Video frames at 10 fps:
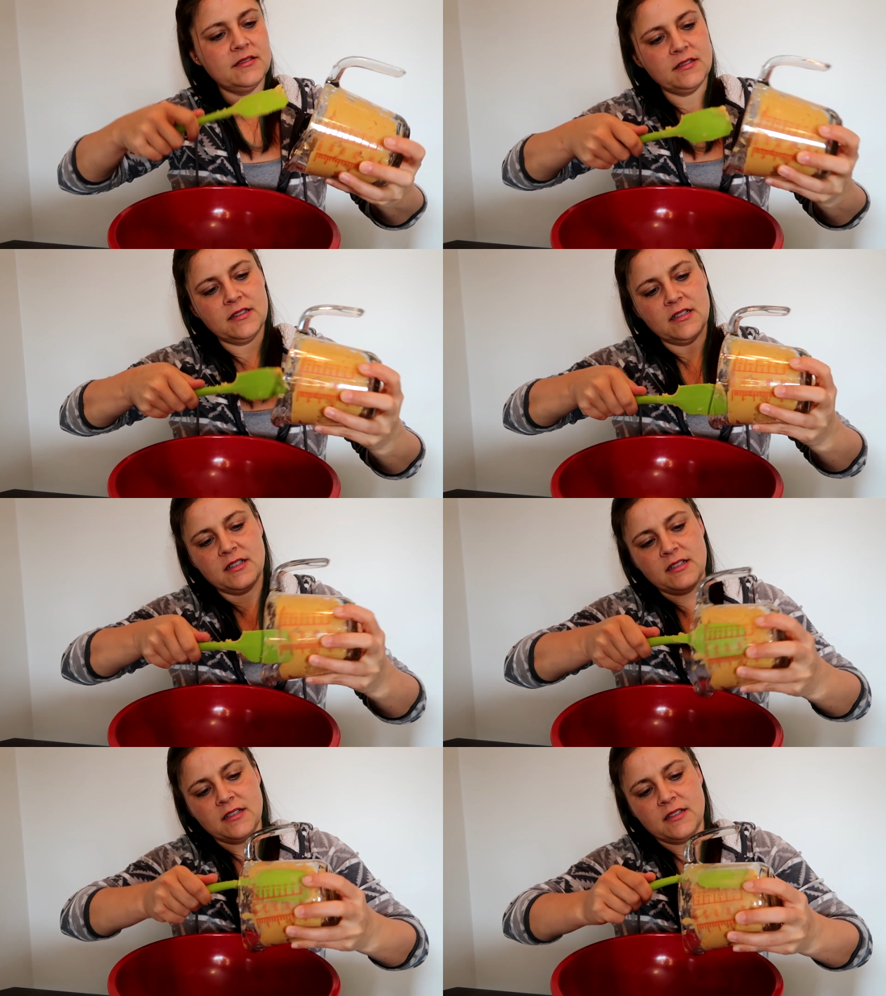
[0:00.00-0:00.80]

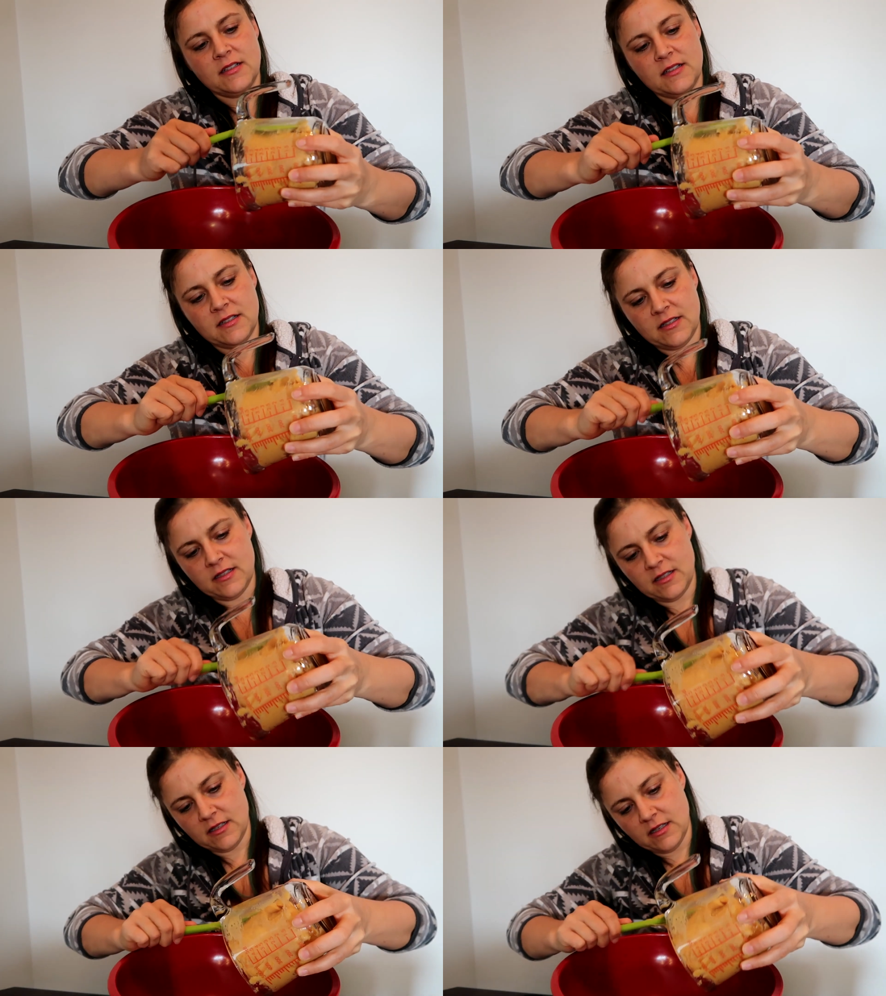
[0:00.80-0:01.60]

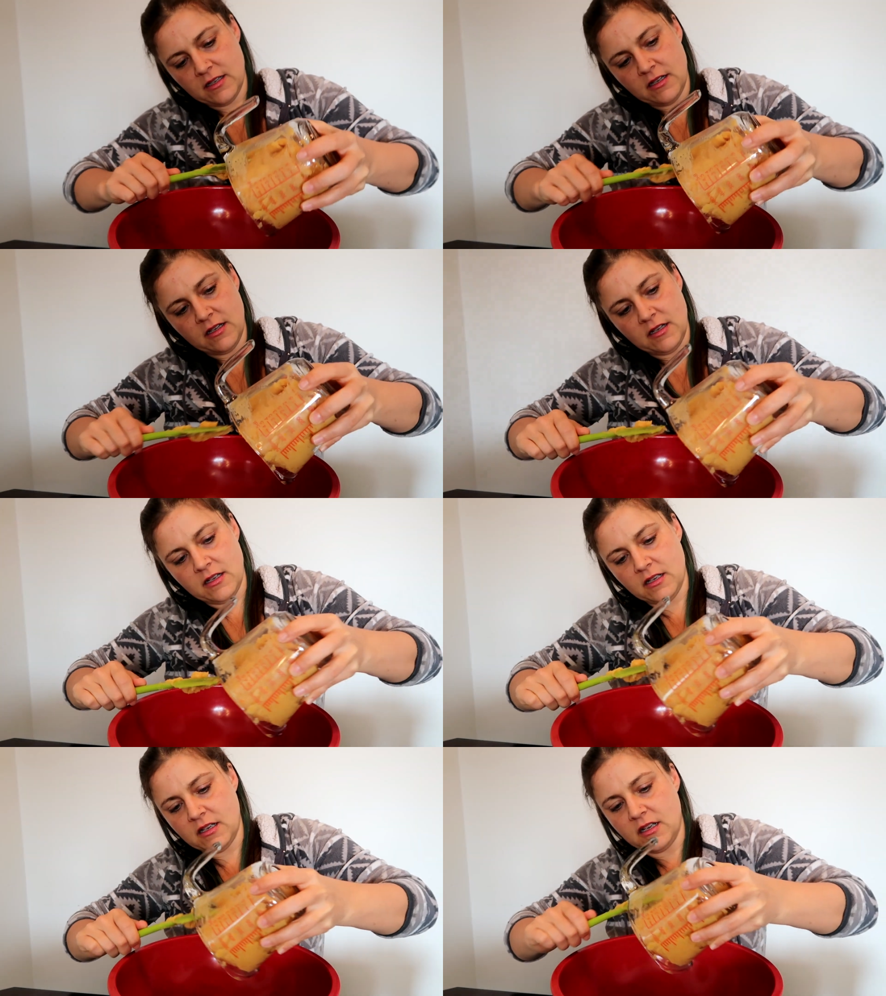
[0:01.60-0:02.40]

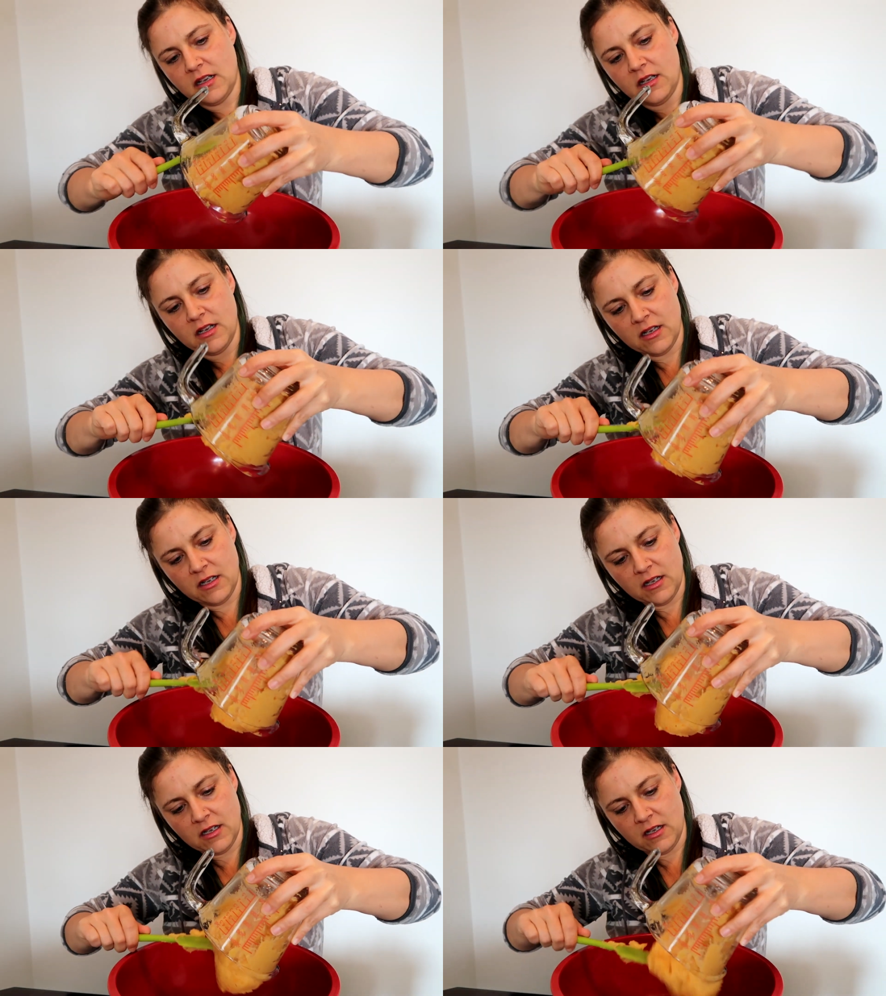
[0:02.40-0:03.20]

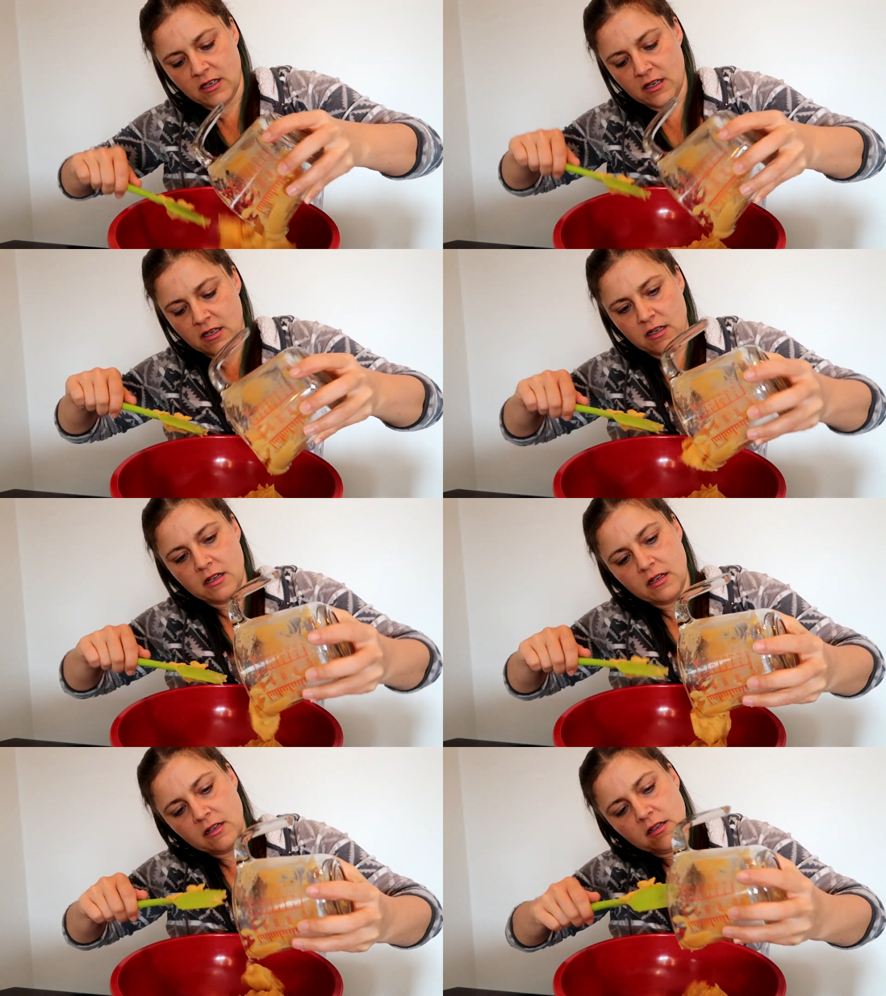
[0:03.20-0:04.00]

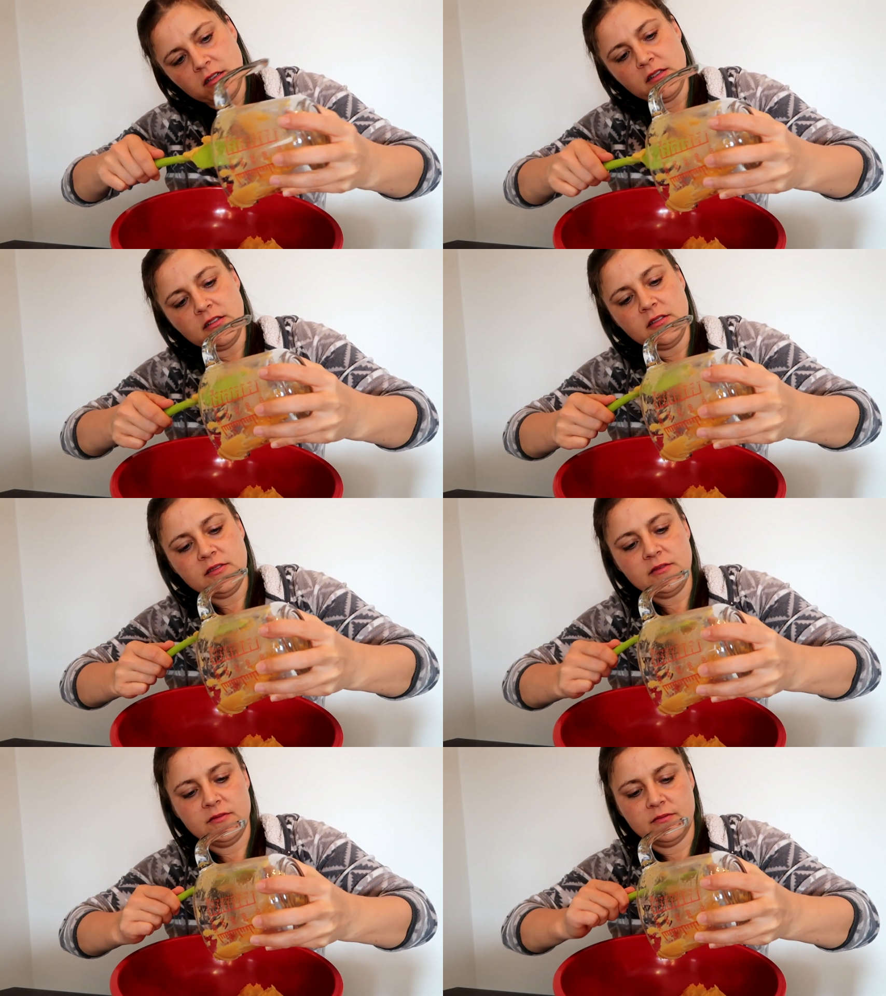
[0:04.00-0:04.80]

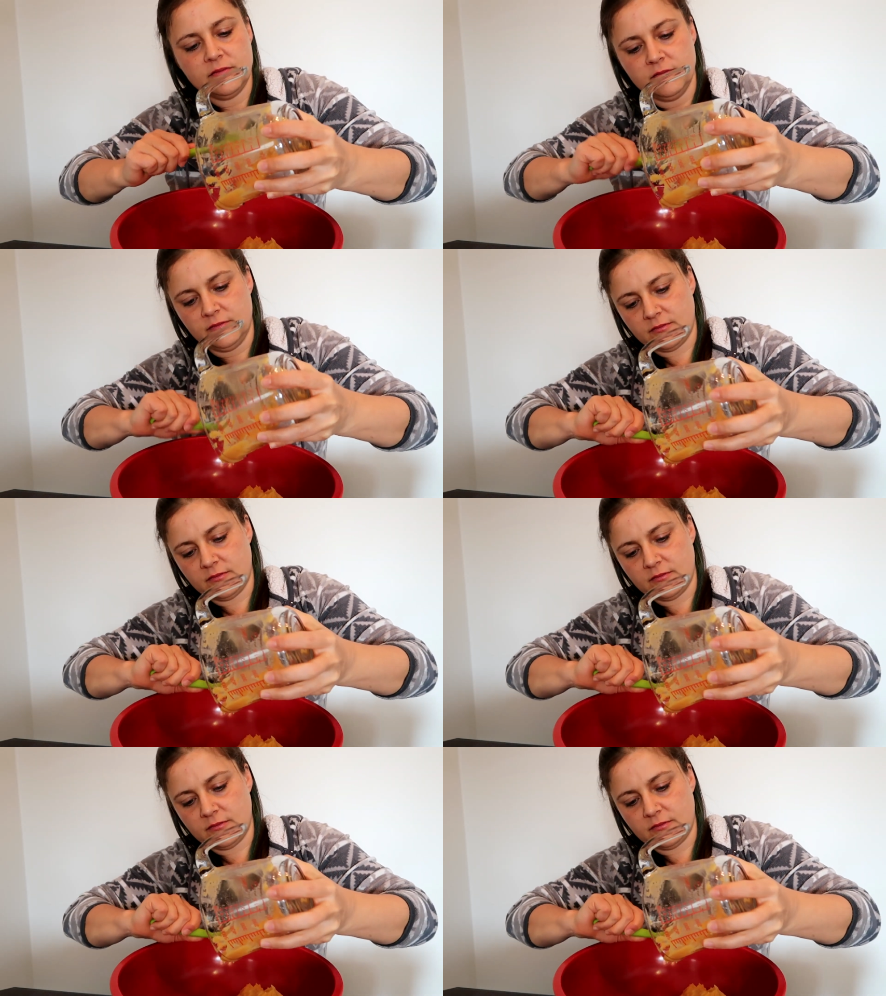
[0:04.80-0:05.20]
(no one is talking)